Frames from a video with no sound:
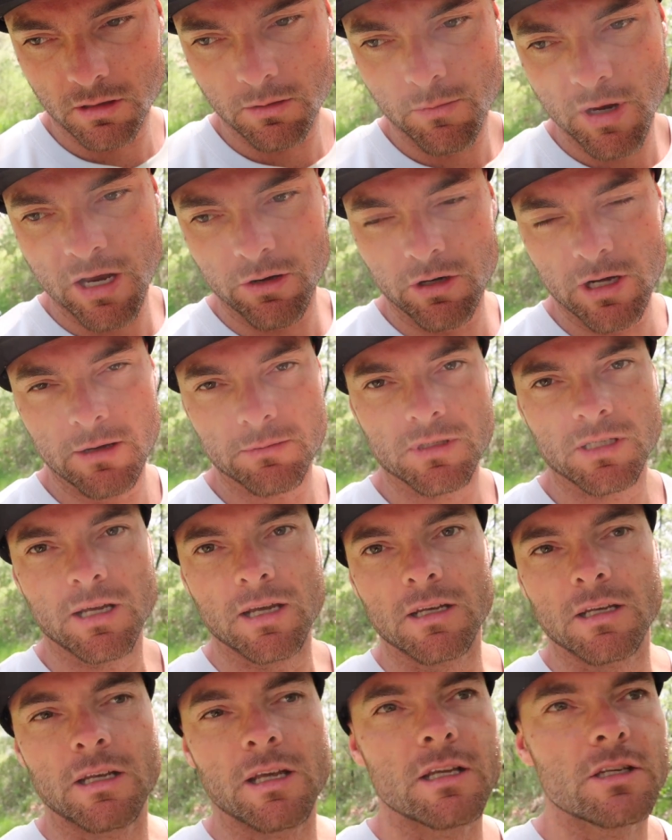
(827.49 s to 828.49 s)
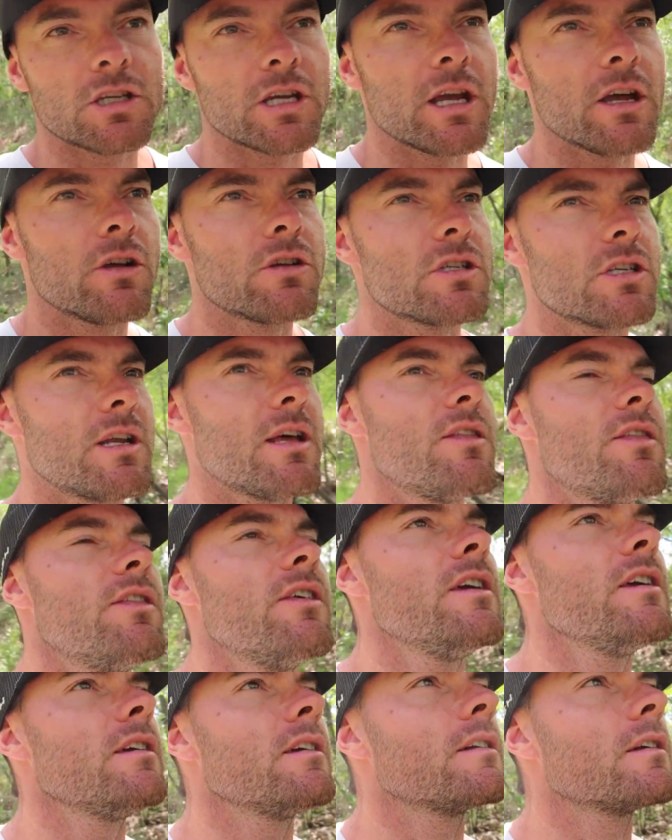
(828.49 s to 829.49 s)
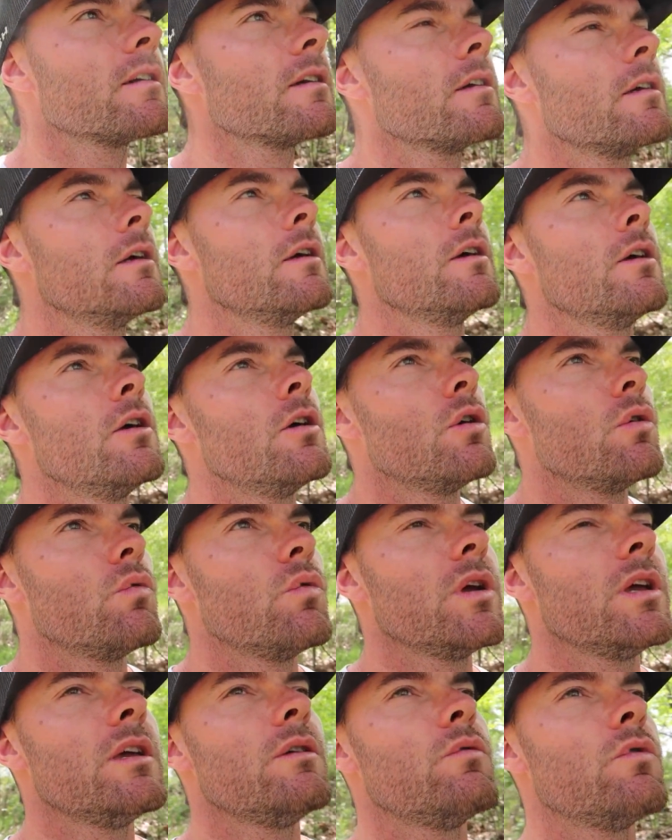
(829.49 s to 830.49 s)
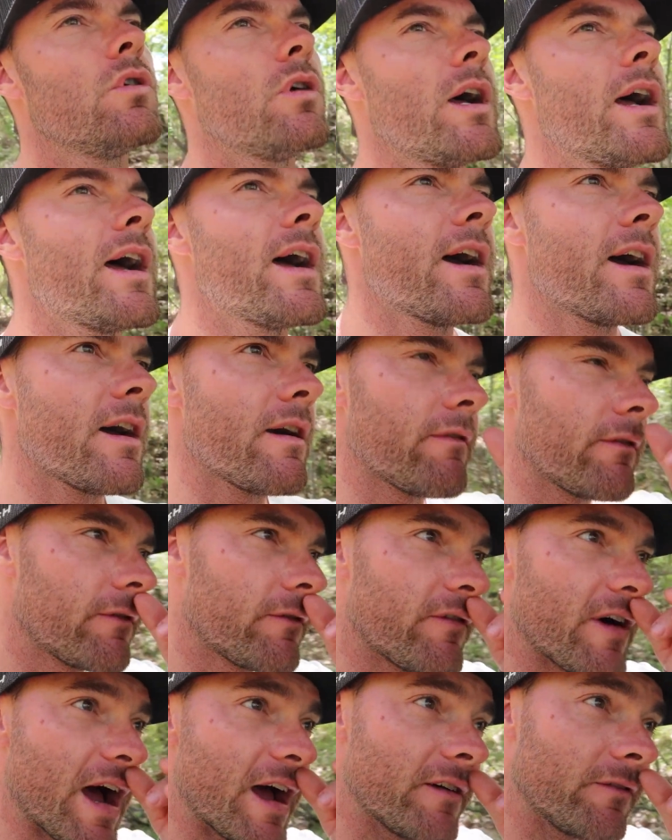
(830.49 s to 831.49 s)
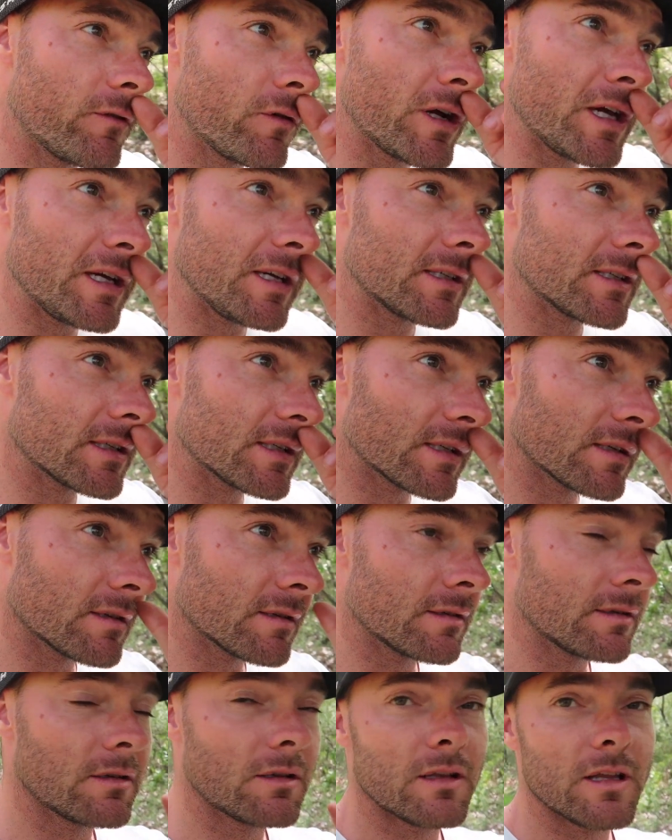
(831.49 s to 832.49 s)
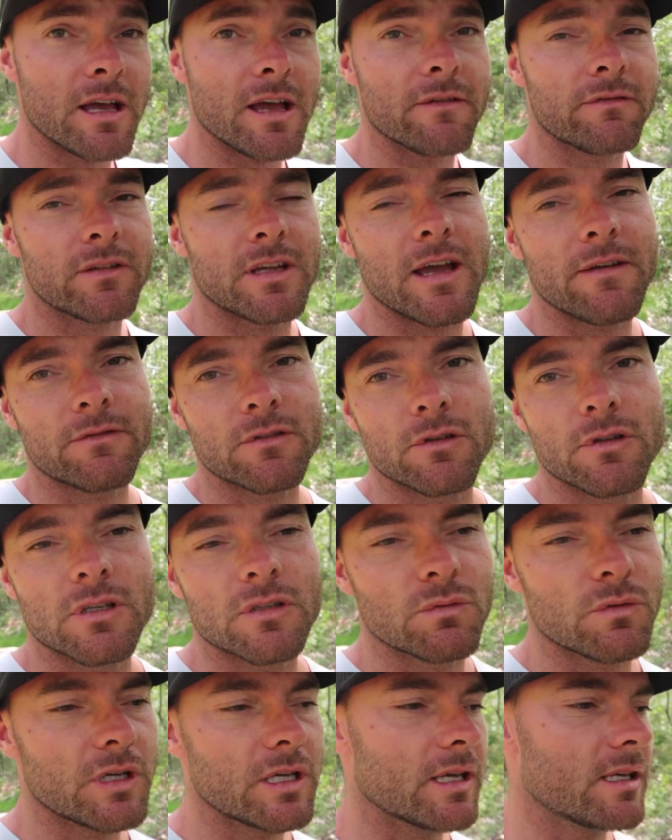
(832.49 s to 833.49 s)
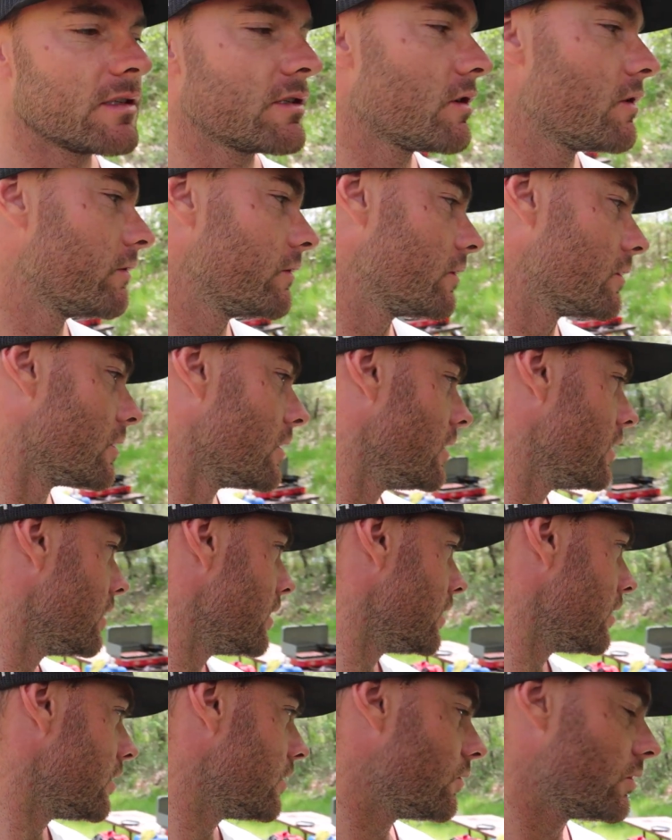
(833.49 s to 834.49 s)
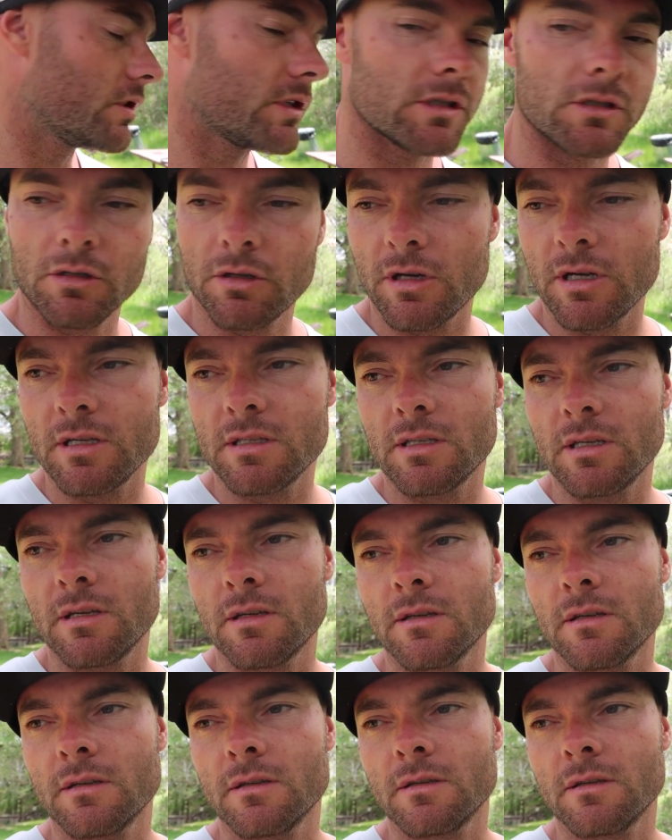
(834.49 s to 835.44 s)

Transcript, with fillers: to the Mountain Ops 90 day challenge. And I think we will have five weeks left after this weekend's over, which is crazy.